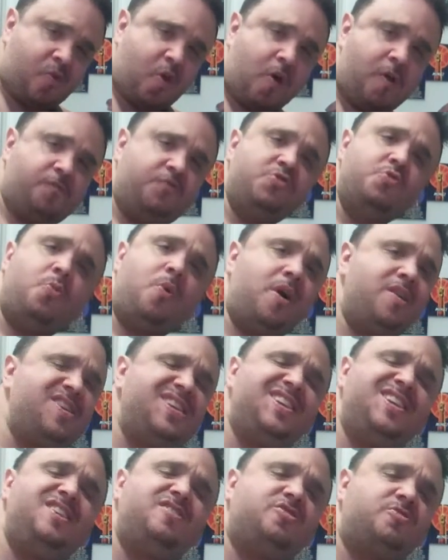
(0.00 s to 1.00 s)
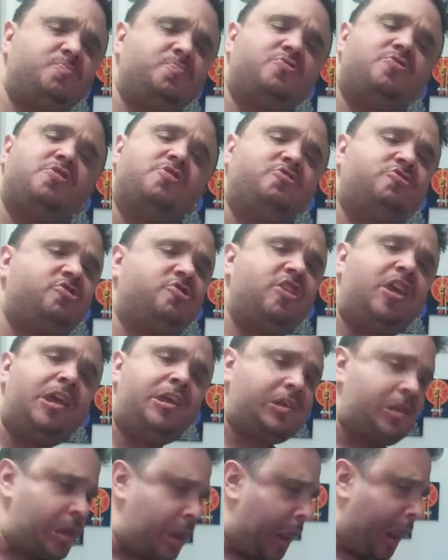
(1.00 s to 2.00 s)
If you want to eat some good
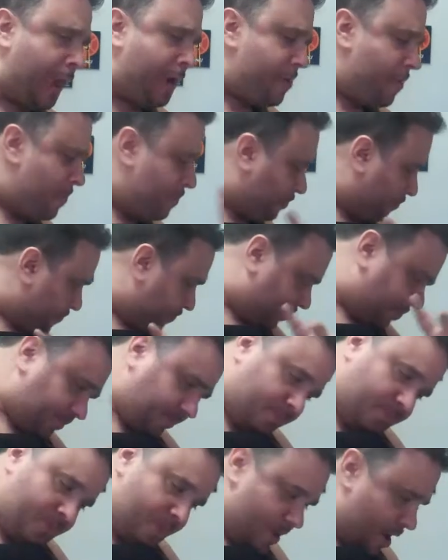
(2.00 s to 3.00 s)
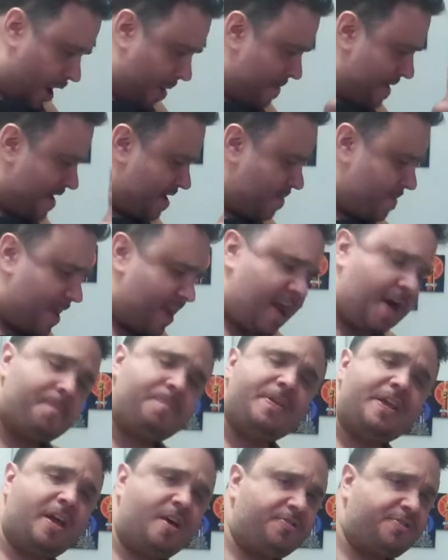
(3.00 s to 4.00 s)
shit, I mean, it may not
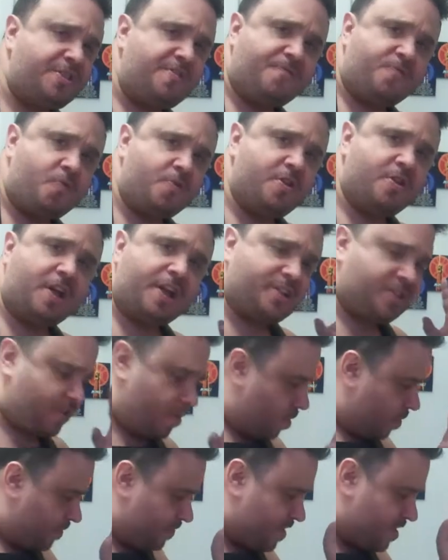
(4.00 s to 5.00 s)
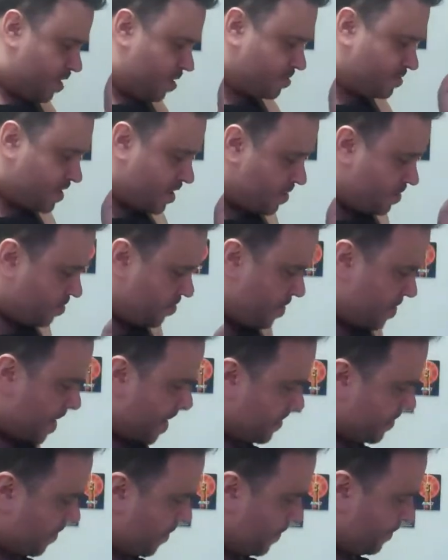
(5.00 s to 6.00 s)
be healthy for you like the old videos I used to
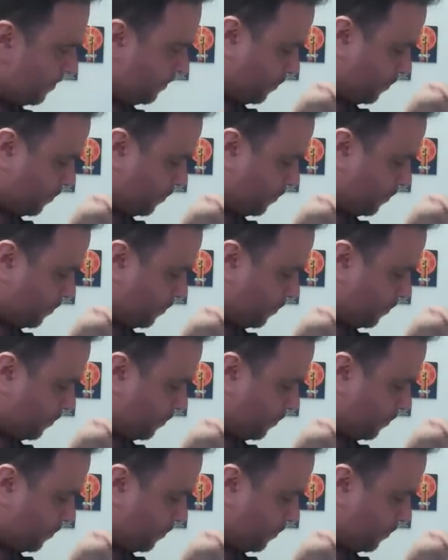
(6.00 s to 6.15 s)
make,